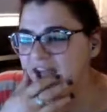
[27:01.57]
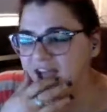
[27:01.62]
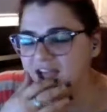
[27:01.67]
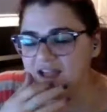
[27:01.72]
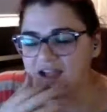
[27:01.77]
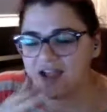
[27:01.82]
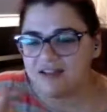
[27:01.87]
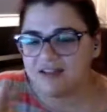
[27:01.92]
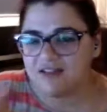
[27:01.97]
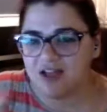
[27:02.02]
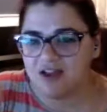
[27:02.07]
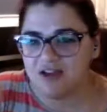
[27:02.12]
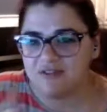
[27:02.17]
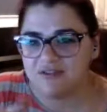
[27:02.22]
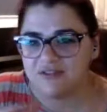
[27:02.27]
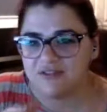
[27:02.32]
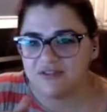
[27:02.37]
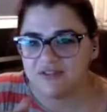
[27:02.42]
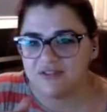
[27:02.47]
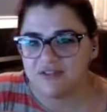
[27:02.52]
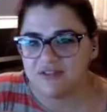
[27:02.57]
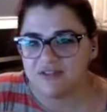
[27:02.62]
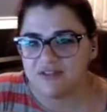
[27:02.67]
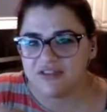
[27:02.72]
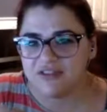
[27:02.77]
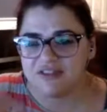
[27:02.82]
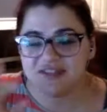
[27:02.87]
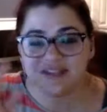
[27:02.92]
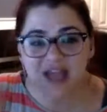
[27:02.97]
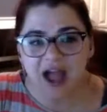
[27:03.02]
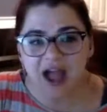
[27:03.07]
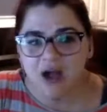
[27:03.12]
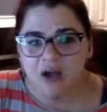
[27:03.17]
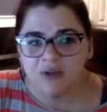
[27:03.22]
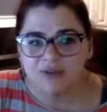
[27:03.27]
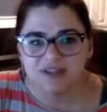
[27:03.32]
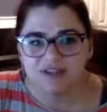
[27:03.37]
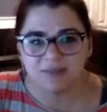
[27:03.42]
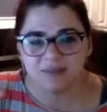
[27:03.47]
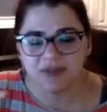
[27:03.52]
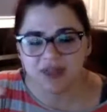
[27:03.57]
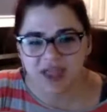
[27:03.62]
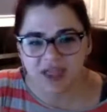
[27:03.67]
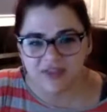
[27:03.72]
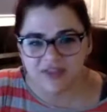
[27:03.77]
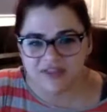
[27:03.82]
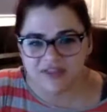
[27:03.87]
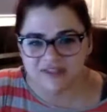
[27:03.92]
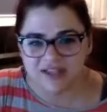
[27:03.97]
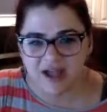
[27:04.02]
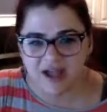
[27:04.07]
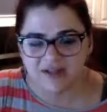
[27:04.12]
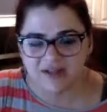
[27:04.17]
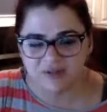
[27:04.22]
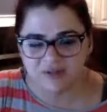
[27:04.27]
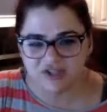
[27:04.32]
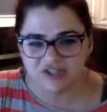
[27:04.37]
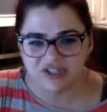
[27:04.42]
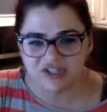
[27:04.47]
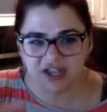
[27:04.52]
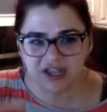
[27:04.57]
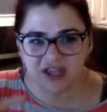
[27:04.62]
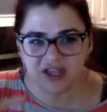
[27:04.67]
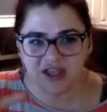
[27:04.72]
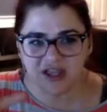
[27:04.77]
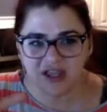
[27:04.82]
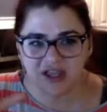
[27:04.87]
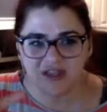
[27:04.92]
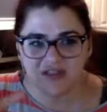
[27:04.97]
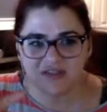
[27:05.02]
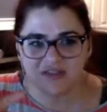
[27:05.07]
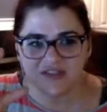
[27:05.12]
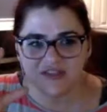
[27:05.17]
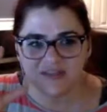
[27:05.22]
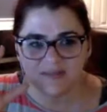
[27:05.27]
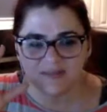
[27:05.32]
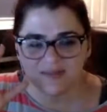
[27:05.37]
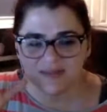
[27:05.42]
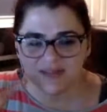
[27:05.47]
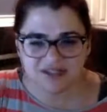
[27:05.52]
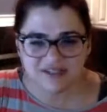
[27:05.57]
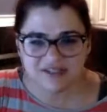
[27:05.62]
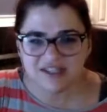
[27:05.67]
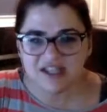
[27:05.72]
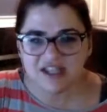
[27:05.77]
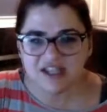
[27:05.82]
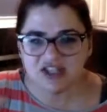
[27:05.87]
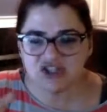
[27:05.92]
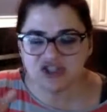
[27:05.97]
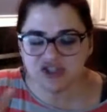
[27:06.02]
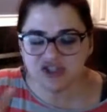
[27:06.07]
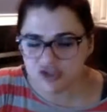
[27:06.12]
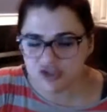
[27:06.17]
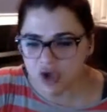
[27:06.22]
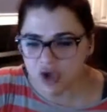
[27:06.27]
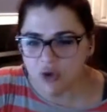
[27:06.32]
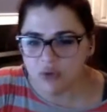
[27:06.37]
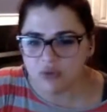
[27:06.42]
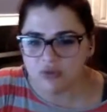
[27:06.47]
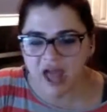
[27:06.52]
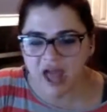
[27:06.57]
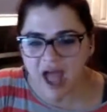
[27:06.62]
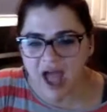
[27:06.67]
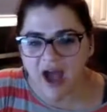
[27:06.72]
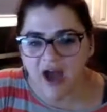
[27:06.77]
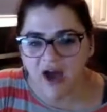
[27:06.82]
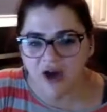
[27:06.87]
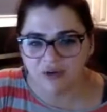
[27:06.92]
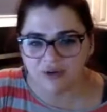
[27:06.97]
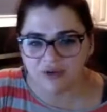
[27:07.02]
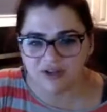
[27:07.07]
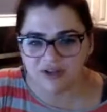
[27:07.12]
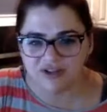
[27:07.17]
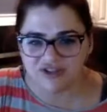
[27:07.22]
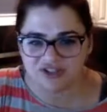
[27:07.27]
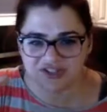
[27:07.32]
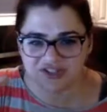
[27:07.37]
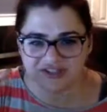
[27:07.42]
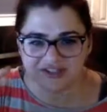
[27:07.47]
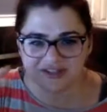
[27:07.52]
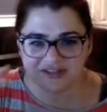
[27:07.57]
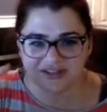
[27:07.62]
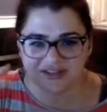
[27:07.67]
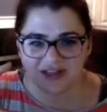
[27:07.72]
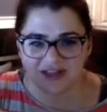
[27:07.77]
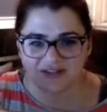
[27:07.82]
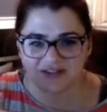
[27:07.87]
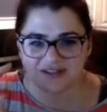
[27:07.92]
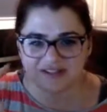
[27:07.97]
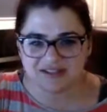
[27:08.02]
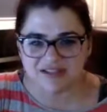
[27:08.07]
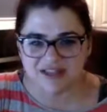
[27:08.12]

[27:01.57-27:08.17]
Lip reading: I love the sounds, they're playing on the sounds, and when she's like, this city is so loud, and just that sense